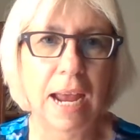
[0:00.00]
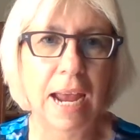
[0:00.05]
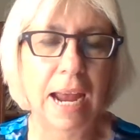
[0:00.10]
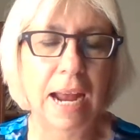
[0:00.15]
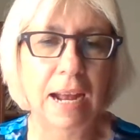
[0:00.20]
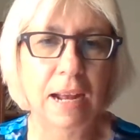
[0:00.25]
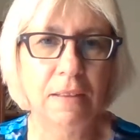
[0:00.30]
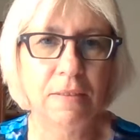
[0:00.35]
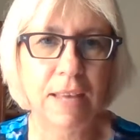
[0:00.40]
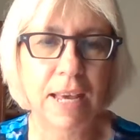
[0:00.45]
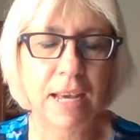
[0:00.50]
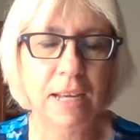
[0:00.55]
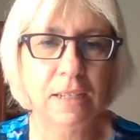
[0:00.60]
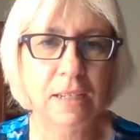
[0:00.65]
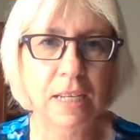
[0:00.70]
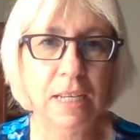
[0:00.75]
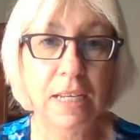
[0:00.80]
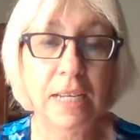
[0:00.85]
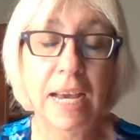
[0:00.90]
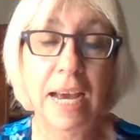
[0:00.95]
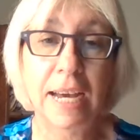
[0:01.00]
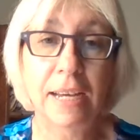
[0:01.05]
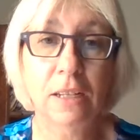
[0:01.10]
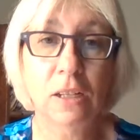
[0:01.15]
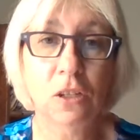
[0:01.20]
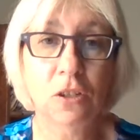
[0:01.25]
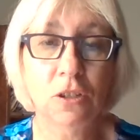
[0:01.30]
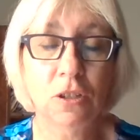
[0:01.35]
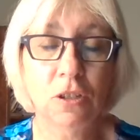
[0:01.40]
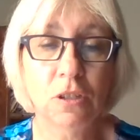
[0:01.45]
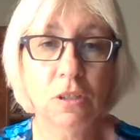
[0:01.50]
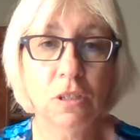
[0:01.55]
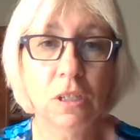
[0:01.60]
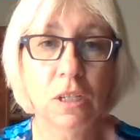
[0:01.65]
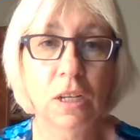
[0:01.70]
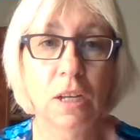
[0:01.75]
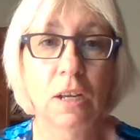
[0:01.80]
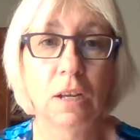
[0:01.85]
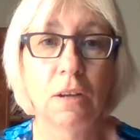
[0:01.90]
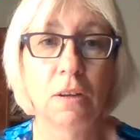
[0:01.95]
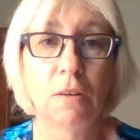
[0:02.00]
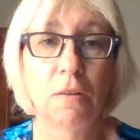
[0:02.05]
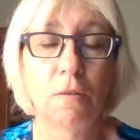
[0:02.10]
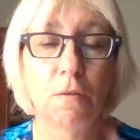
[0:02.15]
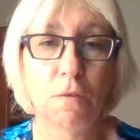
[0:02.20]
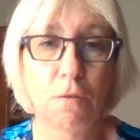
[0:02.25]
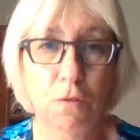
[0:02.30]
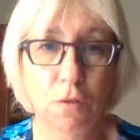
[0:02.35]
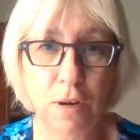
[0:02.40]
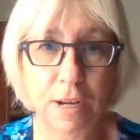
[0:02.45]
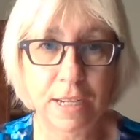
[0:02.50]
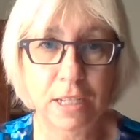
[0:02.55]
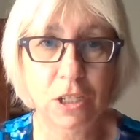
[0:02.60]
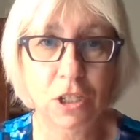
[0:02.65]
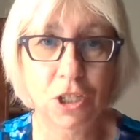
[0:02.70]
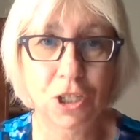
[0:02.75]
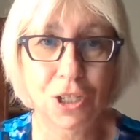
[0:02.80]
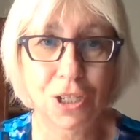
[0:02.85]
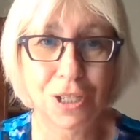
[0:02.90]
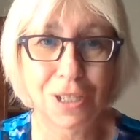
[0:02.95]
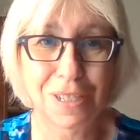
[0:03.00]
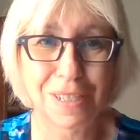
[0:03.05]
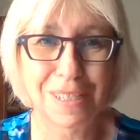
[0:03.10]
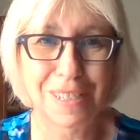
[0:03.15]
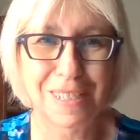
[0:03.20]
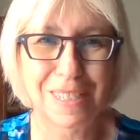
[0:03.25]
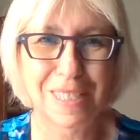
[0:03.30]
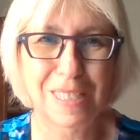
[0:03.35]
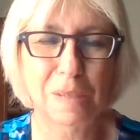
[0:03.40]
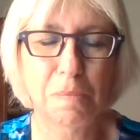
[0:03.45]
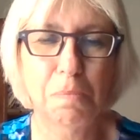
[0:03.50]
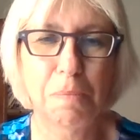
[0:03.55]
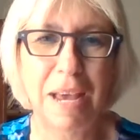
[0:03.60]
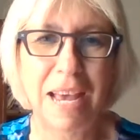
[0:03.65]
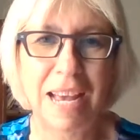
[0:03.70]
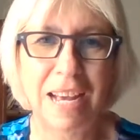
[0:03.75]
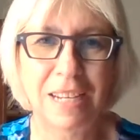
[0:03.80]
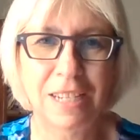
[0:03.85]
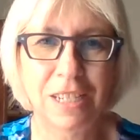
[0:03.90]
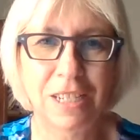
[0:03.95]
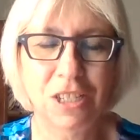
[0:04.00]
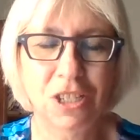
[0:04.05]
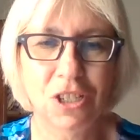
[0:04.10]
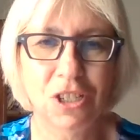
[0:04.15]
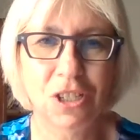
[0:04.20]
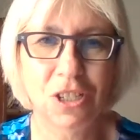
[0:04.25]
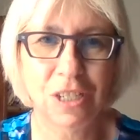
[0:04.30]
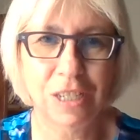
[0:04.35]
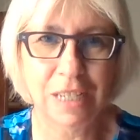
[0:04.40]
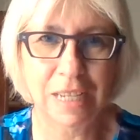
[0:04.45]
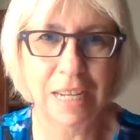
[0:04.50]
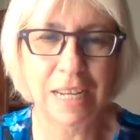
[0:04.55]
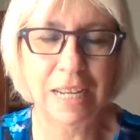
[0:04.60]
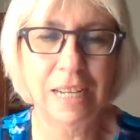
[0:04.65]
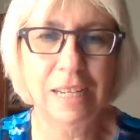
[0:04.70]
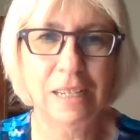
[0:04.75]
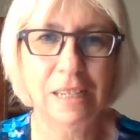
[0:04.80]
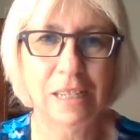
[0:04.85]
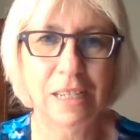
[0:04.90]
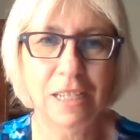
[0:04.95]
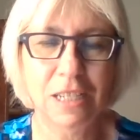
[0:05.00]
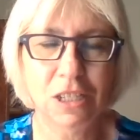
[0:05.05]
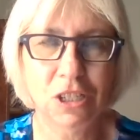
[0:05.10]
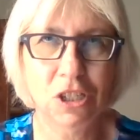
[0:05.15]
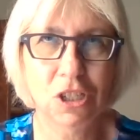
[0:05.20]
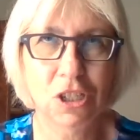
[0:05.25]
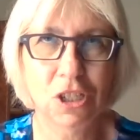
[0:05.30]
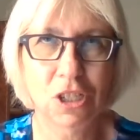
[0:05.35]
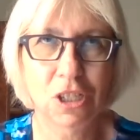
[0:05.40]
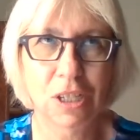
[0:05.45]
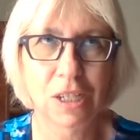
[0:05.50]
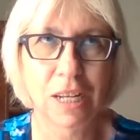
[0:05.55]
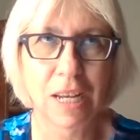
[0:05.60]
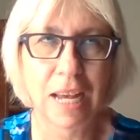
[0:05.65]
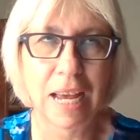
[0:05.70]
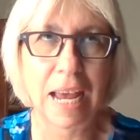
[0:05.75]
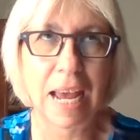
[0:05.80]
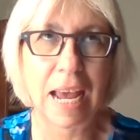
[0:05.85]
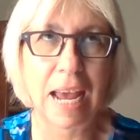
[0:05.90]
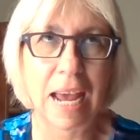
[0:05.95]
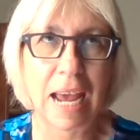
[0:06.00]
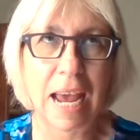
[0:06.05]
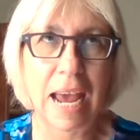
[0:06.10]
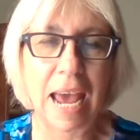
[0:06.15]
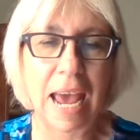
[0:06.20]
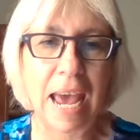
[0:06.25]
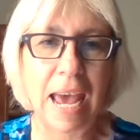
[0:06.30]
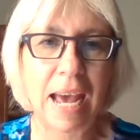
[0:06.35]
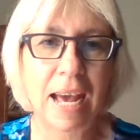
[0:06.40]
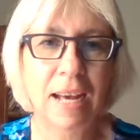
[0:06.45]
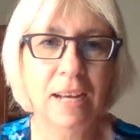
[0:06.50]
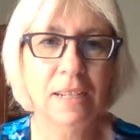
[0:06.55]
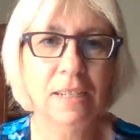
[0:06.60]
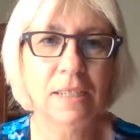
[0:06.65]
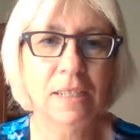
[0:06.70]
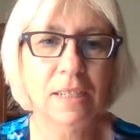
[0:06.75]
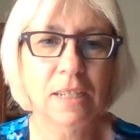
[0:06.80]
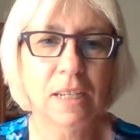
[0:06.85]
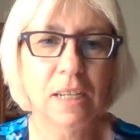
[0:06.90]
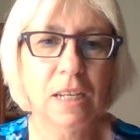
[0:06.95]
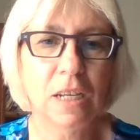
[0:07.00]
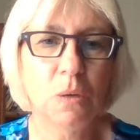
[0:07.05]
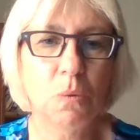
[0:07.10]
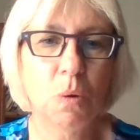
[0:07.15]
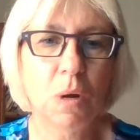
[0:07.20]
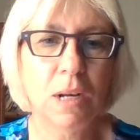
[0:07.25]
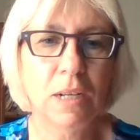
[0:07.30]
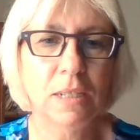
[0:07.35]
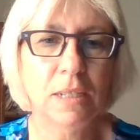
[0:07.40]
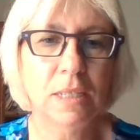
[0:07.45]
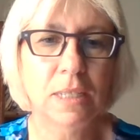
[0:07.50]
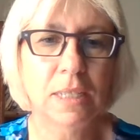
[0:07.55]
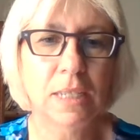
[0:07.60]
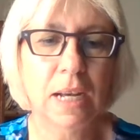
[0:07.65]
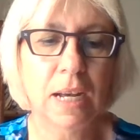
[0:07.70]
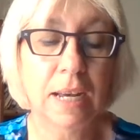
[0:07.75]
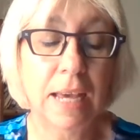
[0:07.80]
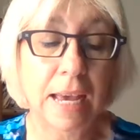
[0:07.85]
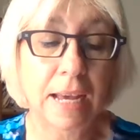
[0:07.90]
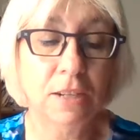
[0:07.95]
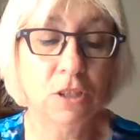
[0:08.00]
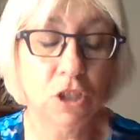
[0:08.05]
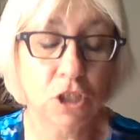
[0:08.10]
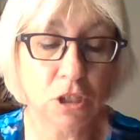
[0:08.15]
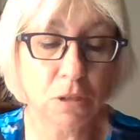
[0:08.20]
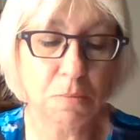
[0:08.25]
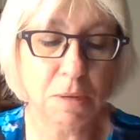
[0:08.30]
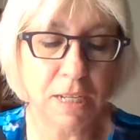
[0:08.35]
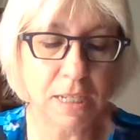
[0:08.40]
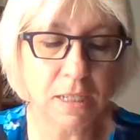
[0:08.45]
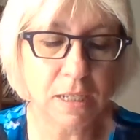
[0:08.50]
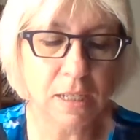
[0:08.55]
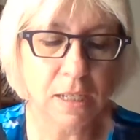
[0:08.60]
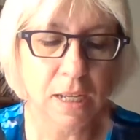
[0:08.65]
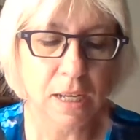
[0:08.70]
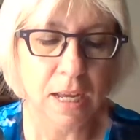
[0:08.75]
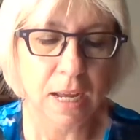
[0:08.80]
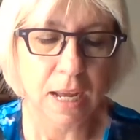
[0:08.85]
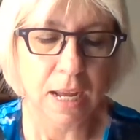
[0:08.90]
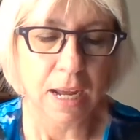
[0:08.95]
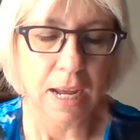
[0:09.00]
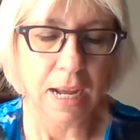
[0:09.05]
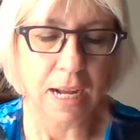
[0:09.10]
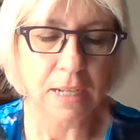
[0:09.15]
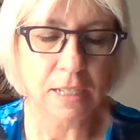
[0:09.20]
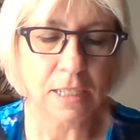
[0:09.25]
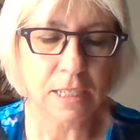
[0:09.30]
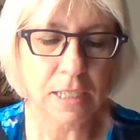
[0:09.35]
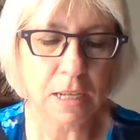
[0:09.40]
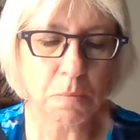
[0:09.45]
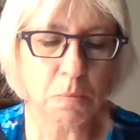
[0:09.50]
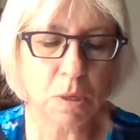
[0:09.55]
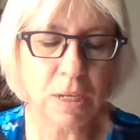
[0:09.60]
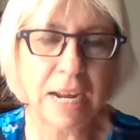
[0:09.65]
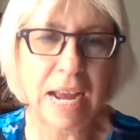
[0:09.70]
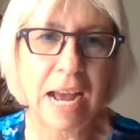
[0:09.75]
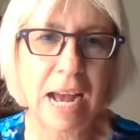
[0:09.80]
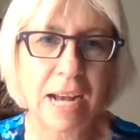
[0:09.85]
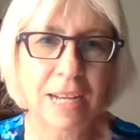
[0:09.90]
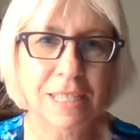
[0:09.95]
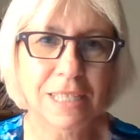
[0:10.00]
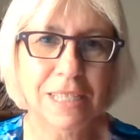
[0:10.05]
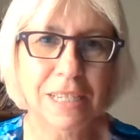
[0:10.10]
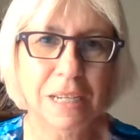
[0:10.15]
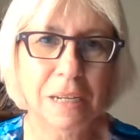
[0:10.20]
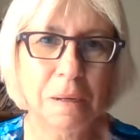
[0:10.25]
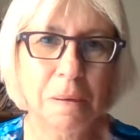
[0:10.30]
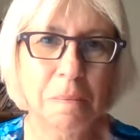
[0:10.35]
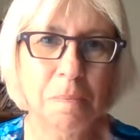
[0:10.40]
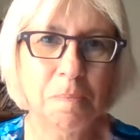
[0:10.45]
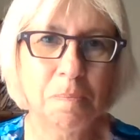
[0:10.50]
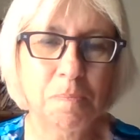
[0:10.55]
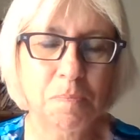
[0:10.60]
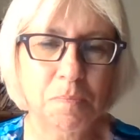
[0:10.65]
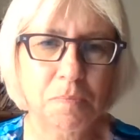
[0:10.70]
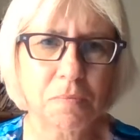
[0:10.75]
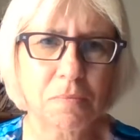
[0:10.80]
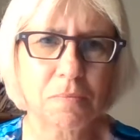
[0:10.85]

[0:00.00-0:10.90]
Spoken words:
and then he had learned French, Spanish, English, and and German. And someone asked him,